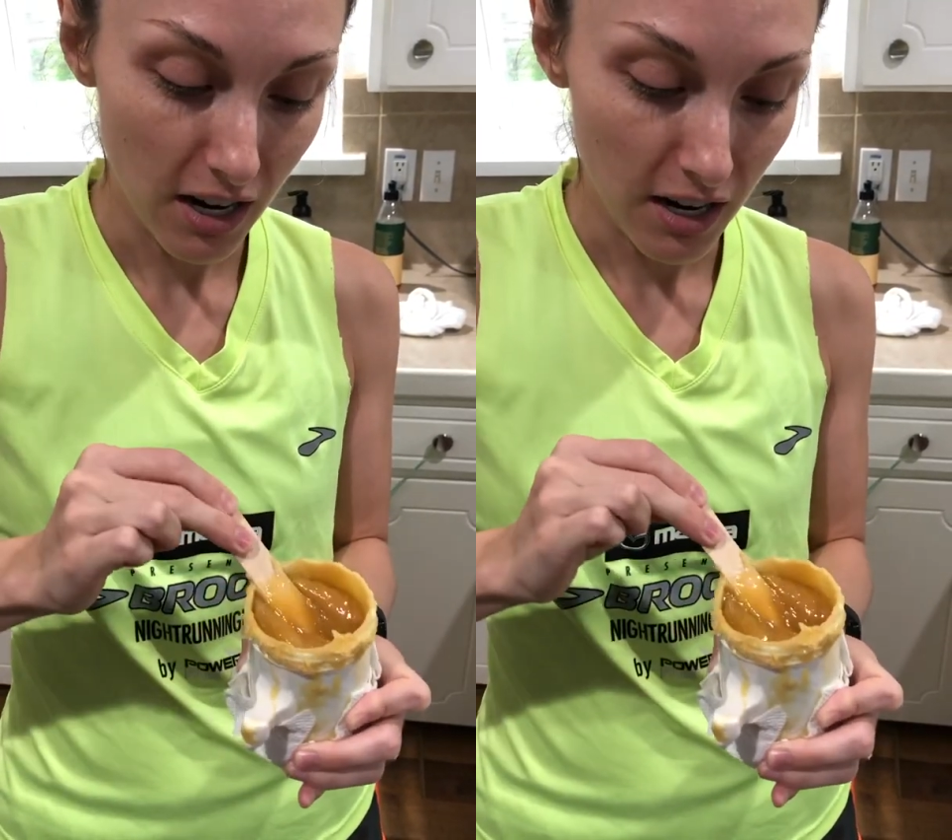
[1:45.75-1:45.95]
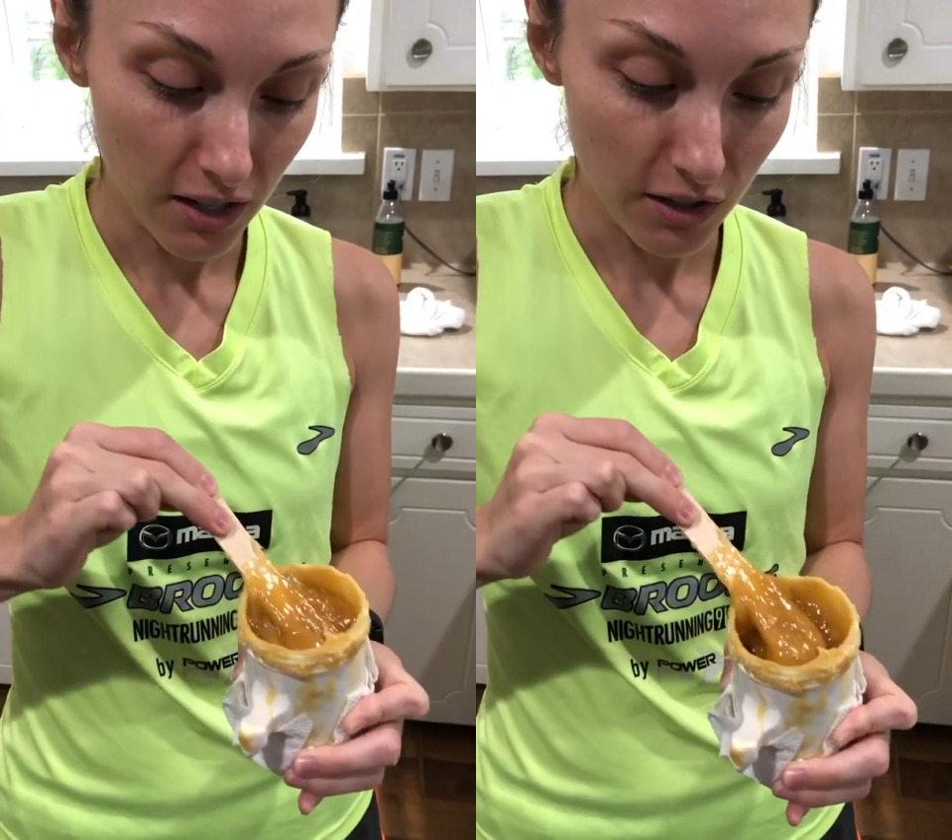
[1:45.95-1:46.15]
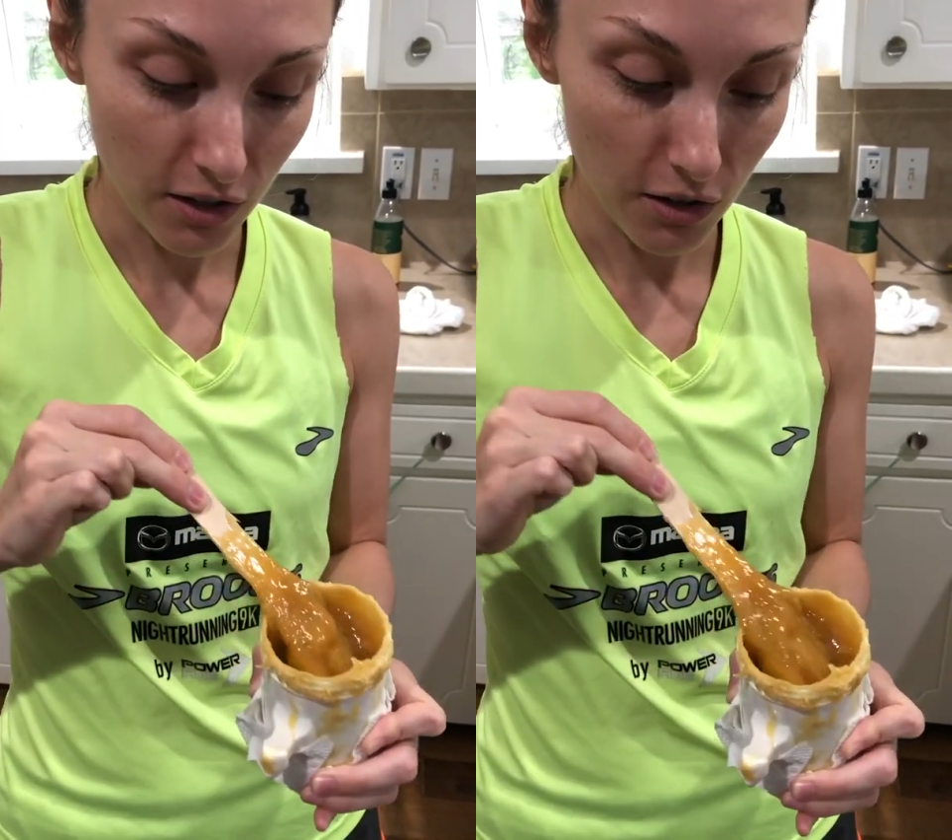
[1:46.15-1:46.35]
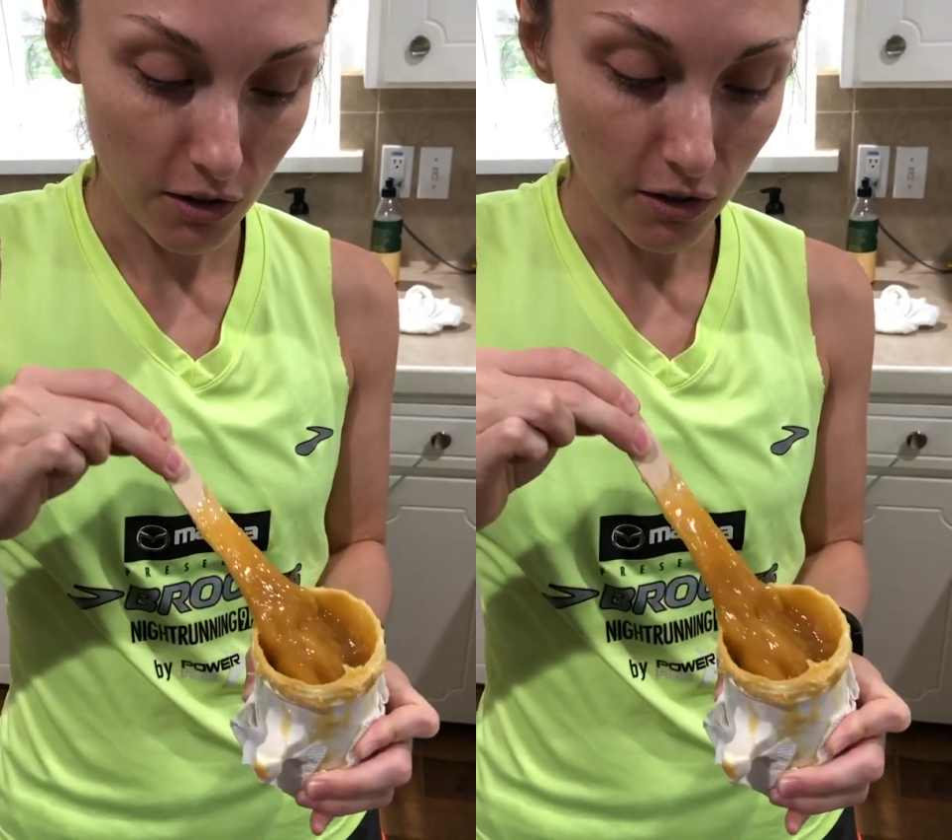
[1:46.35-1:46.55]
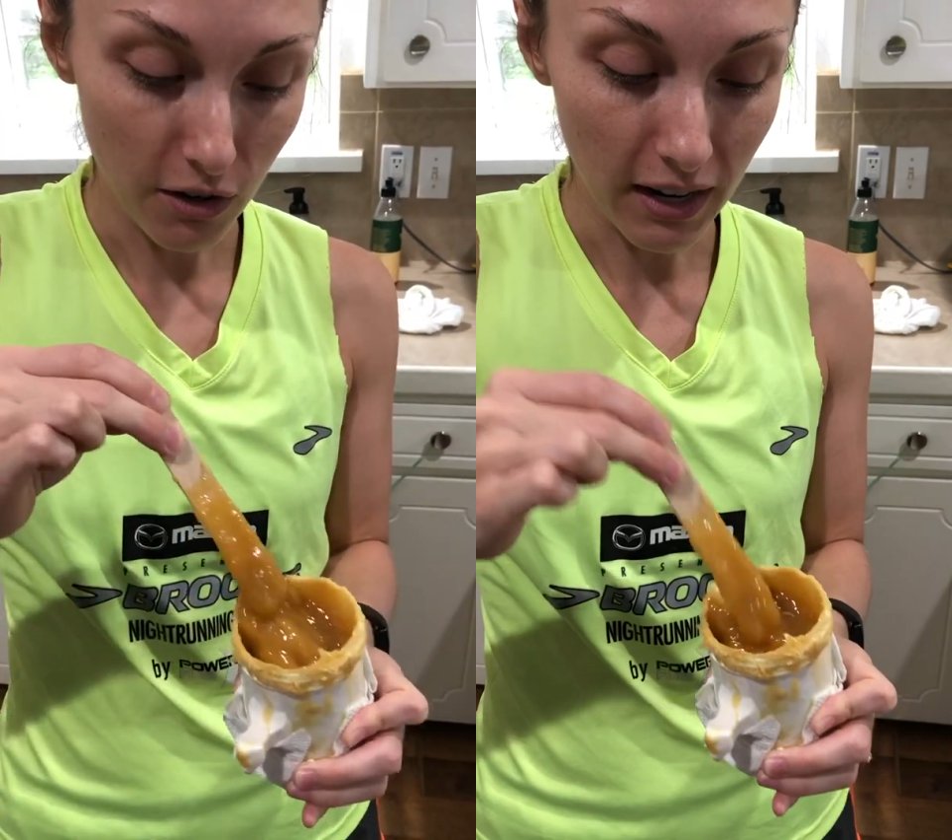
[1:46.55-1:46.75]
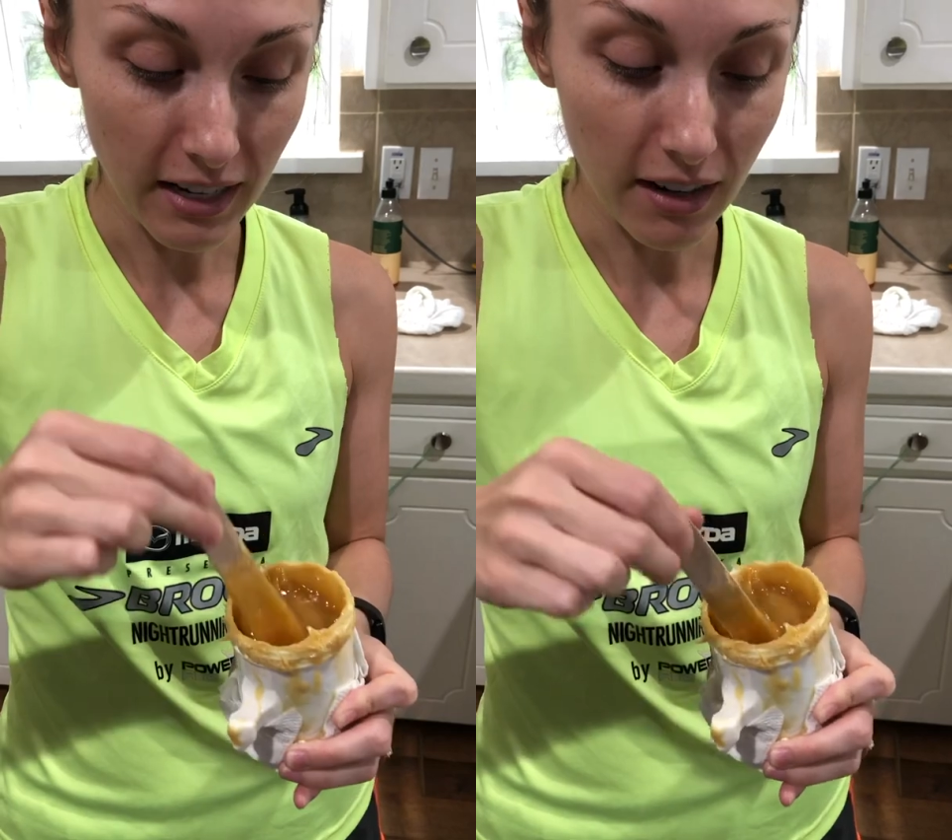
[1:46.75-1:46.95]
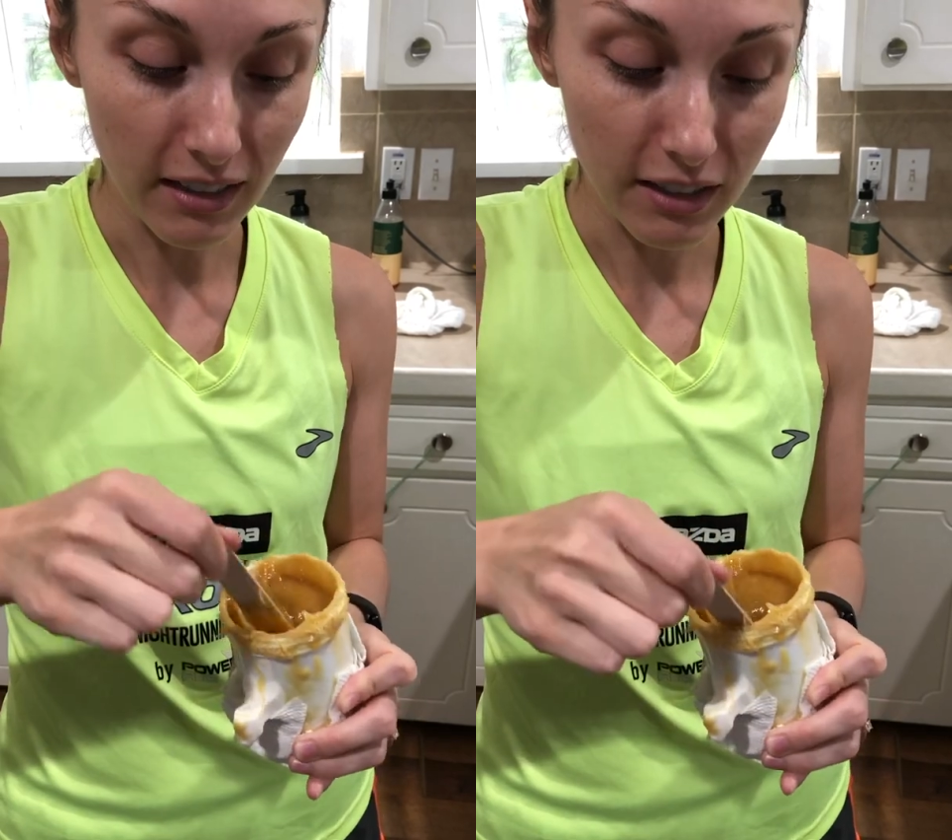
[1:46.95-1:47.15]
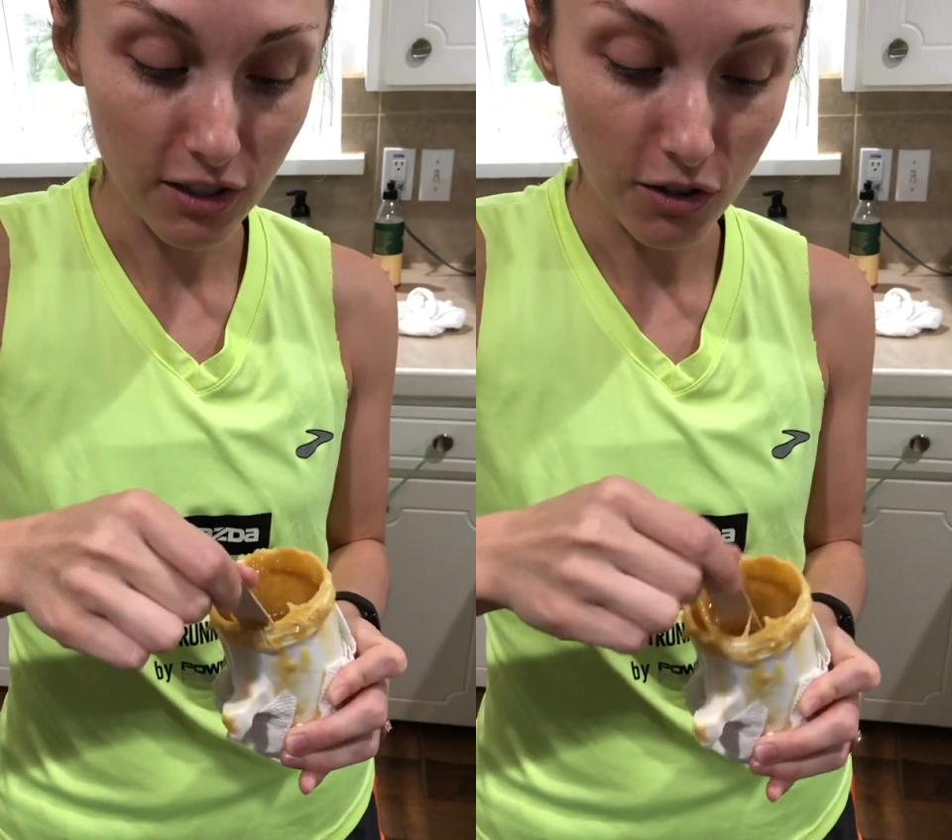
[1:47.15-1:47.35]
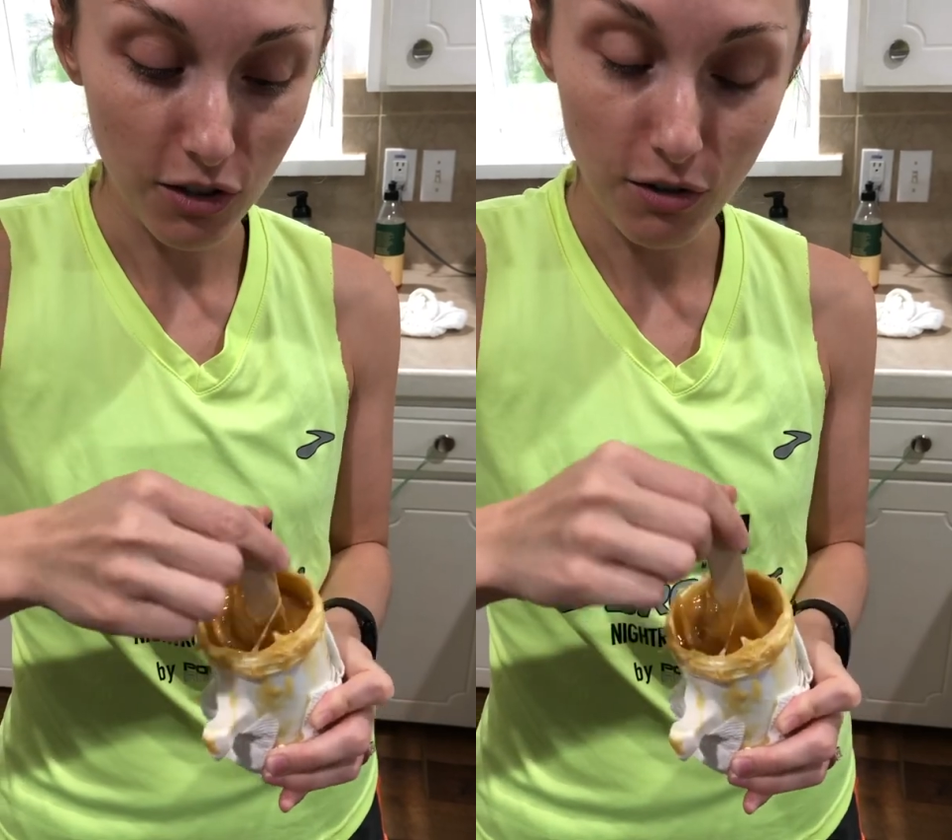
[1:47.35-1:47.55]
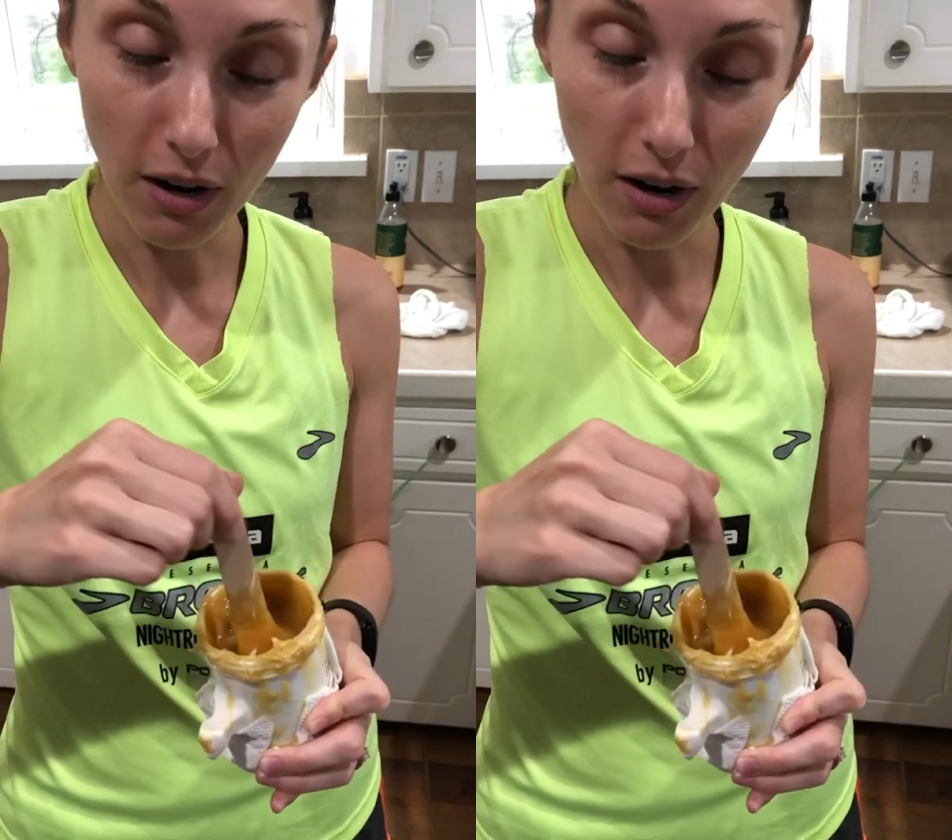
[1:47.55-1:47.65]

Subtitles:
So, okay, now let's show you